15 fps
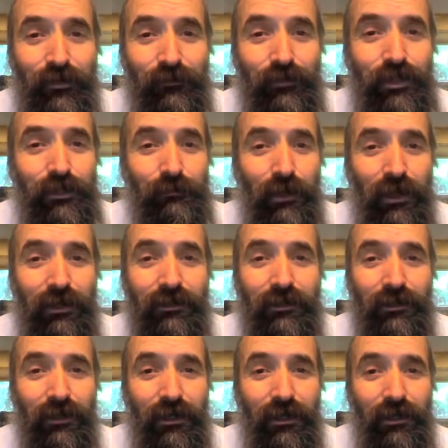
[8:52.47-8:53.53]
respond
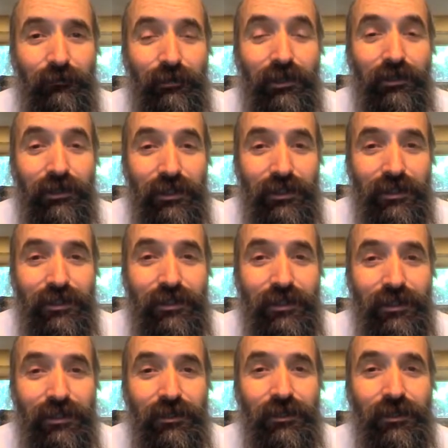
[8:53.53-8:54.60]
in kind because they
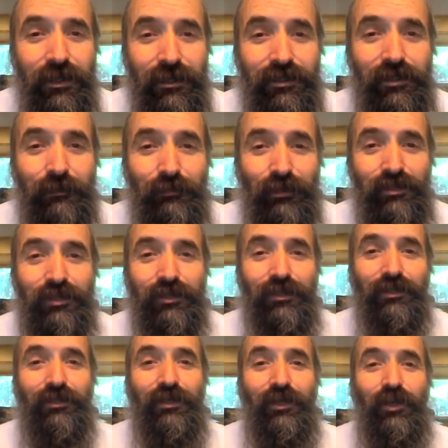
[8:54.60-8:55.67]
see there's a
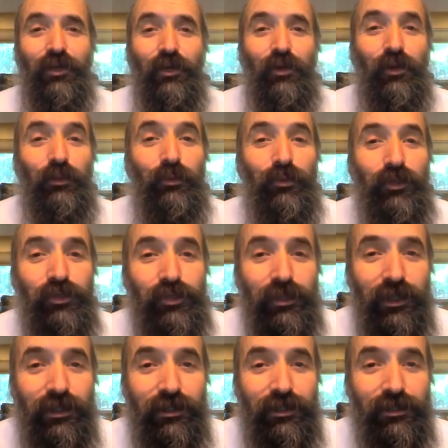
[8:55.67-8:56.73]
person who
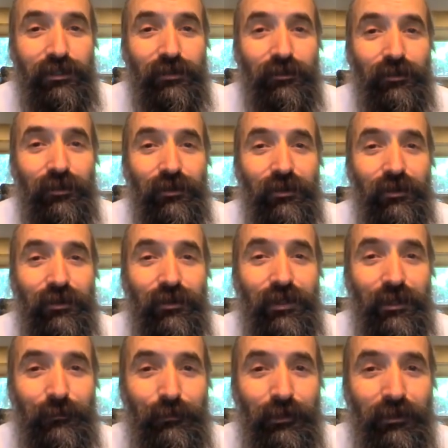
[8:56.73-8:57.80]
appreciates
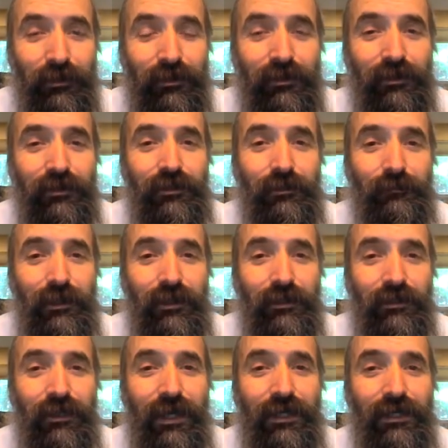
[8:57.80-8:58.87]
the ability to
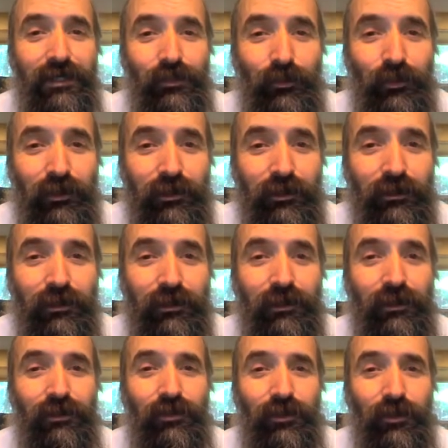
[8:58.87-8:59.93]
bend and is willing
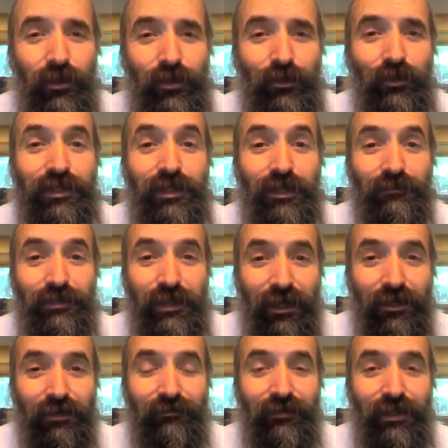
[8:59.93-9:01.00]
to go through the
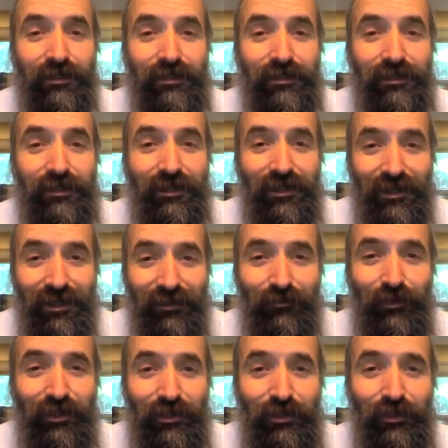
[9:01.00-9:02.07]
self-sacrifice of
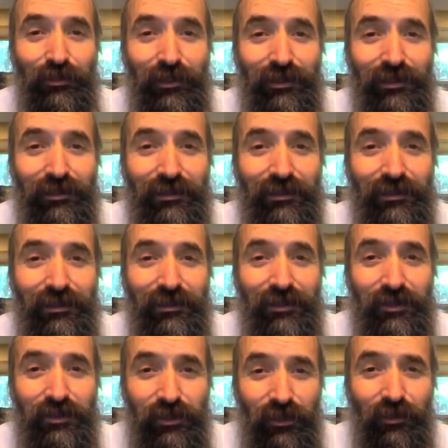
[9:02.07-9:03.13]
really doing it.
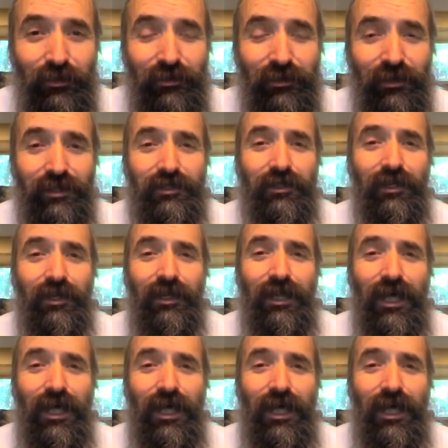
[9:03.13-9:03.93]
So, Hatzlacha